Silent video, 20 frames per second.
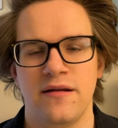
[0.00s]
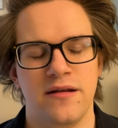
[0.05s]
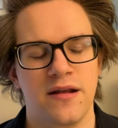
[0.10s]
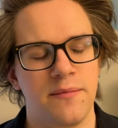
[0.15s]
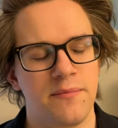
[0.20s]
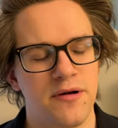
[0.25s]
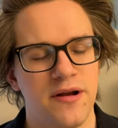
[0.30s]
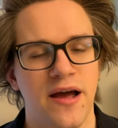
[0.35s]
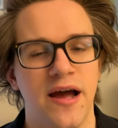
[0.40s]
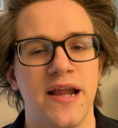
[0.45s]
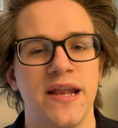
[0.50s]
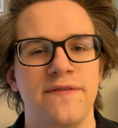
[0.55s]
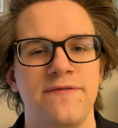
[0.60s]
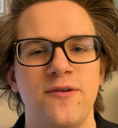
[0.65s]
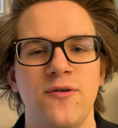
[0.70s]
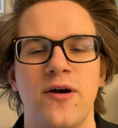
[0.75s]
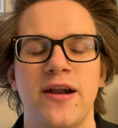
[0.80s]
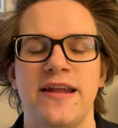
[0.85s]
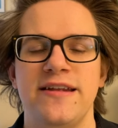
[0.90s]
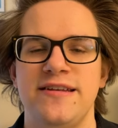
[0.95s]
Number 9, if
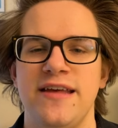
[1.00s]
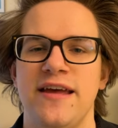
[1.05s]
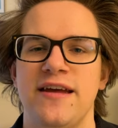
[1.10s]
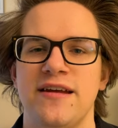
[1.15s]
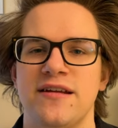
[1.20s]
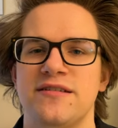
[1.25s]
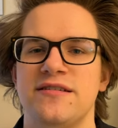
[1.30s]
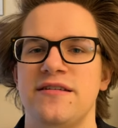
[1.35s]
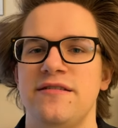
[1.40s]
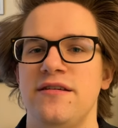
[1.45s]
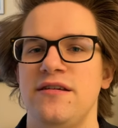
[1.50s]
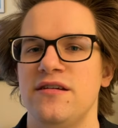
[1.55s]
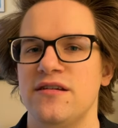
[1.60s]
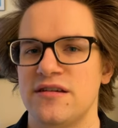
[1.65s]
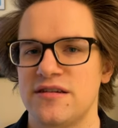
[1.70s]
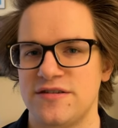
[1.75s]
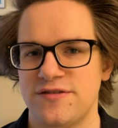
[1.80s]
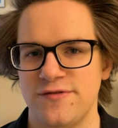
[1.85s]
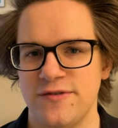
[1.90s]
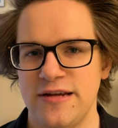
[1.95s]
you want to take it to the
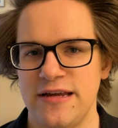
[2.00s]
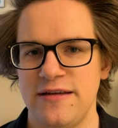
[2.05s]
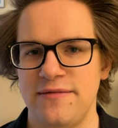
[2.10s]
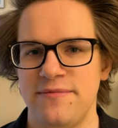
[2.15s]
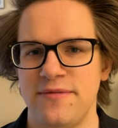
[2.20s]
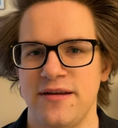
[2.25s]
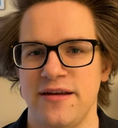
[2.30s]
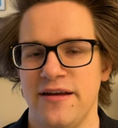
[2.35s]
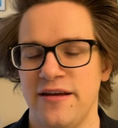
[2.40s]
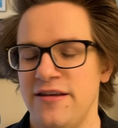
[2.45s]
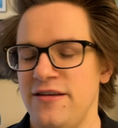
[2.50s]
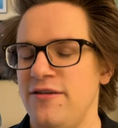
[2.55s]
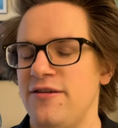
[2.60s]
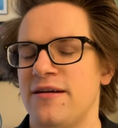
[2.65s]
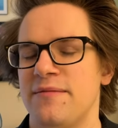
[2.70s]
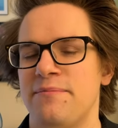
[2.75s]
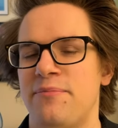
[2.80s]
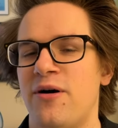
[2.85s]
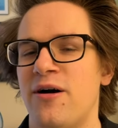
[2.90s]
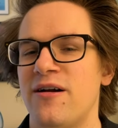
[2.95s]
extreme, you
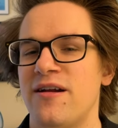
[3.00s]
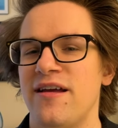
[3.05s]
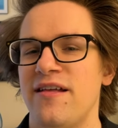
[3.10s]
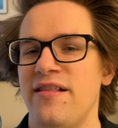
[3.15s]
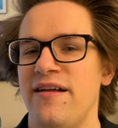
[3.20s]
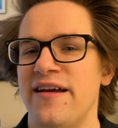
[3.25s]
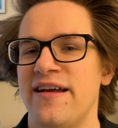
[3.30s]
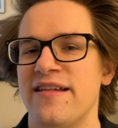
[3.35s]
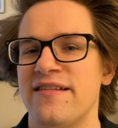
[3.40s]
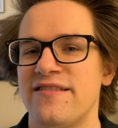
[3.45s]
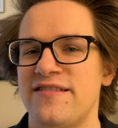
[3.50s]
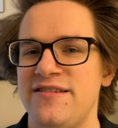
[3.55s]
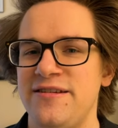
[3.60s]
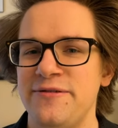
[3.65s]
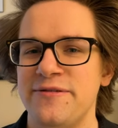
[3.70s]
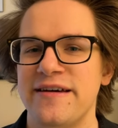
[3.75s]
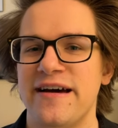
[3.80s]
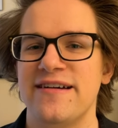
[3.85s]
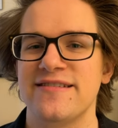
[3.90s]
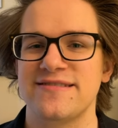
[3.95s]
can party like it's
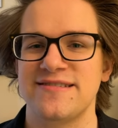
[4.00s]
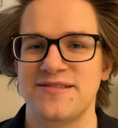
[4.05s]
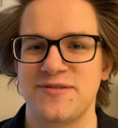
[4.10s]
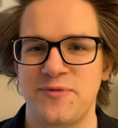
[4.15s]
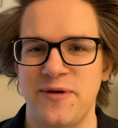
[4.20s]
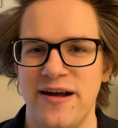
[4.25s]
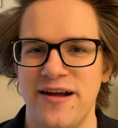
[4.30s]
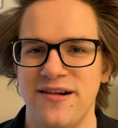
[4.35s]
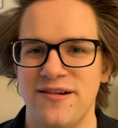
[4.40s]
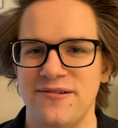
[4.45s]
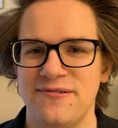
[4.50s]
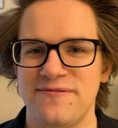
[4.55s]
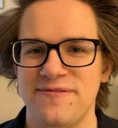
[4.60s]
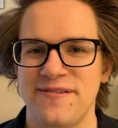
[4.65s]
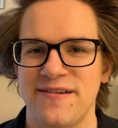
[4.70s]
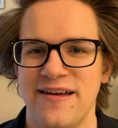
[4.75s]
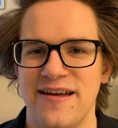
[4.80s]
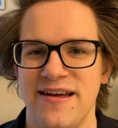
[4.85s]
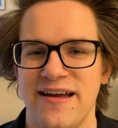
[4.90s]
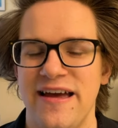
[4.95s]
2012
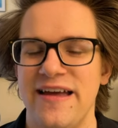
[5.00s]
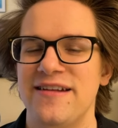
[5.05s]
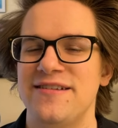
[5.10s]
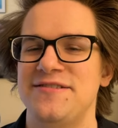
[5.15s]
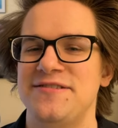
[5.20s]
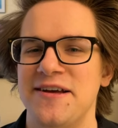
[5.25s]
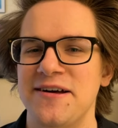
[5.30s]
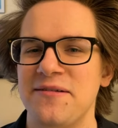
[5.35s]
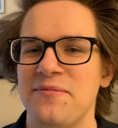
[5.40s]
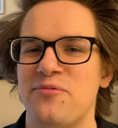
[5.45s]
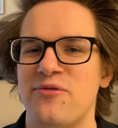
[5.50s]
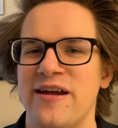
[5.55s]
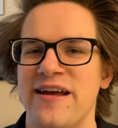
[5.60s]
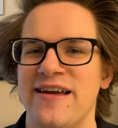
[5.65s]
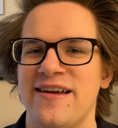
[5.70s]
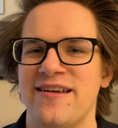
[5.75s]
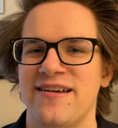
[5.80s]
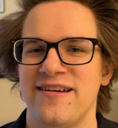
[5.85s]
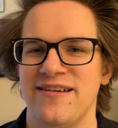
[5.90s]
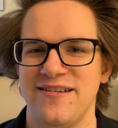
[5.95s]
and
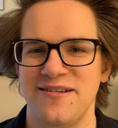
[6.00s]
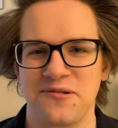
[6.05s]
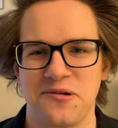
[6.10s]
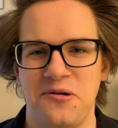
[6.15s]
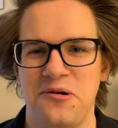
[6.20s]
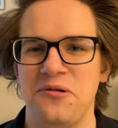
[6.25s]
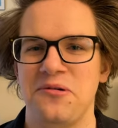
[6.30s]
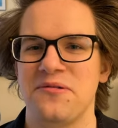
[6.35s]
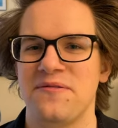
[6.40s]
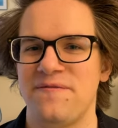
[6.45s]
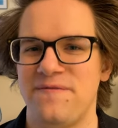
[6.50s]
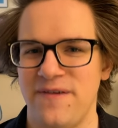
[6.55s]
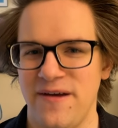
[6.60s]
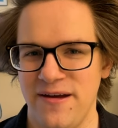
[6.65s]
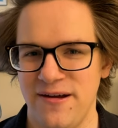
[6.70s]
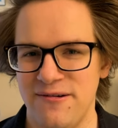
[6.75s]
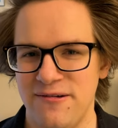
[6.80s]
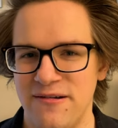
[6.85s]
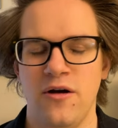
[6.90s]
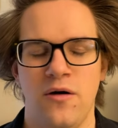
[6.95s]
jailbreak your old
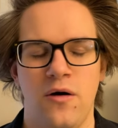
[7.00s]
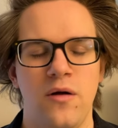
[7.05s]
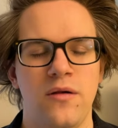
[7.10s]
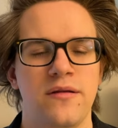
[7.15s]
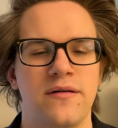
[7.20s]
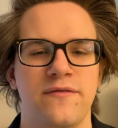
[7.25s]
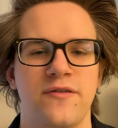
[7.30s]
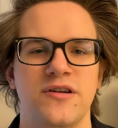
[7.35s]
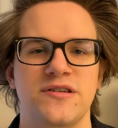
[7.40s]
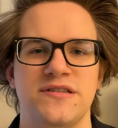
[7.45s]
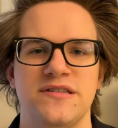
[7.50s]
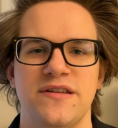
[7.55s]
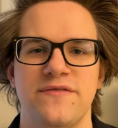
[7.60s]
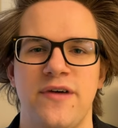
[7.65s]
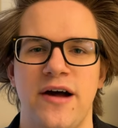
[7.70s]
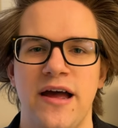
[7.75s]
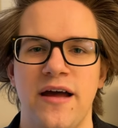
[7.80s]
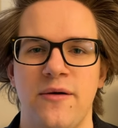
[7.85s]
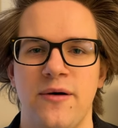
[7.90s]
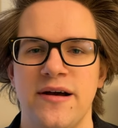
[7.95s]
phone. Older versions of
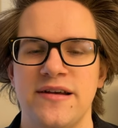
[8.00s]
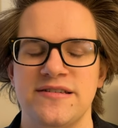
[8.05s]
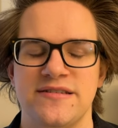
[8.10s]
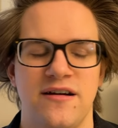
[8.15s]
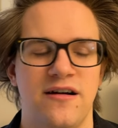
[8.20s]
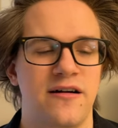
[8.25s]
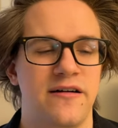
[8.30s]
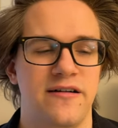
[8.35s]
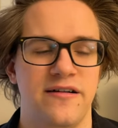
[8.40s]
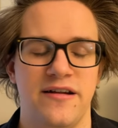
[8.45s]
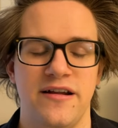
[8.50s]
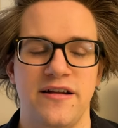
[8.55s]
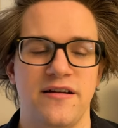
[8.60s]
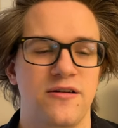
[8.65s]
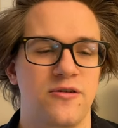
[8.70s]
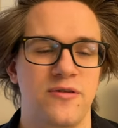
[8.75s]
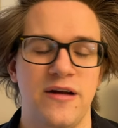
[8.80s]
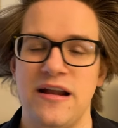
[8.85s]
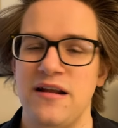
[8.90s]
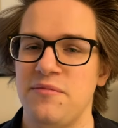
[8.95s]
iOS are
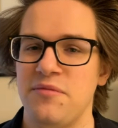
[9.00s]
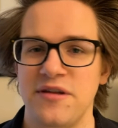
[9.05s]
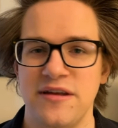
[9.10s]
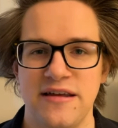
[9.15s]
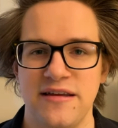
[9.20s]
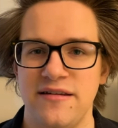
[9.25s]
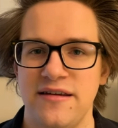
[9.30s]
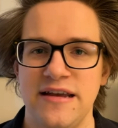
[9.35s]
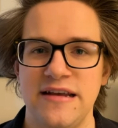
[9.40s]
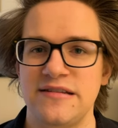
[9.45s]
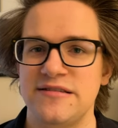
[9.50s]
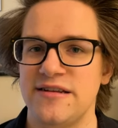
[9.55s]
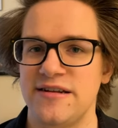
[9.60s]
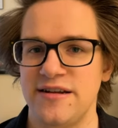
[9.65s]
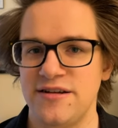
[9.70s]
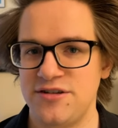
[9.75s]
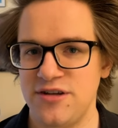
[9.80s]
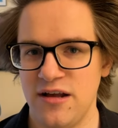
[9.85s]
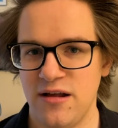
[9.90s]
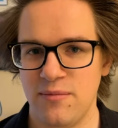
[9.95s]
incredibly easy to
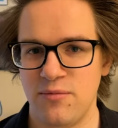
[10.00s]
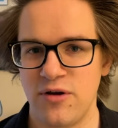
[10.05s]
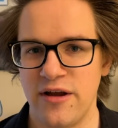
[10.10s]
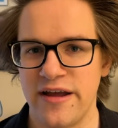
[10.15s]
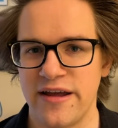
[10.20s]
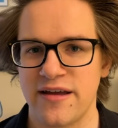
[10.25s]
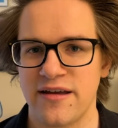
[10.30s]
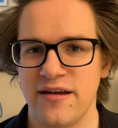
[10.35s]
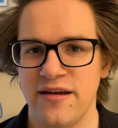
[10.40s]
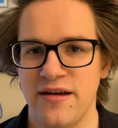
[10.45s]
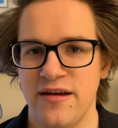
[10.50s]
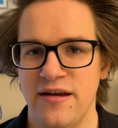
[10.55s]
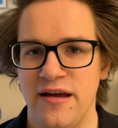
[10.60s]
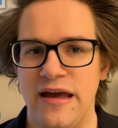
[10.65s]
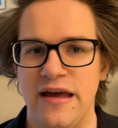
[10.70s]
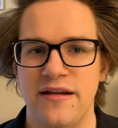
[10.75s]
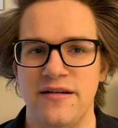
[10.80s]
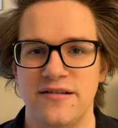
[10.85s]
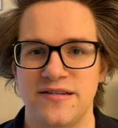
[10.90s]
jailbreak, and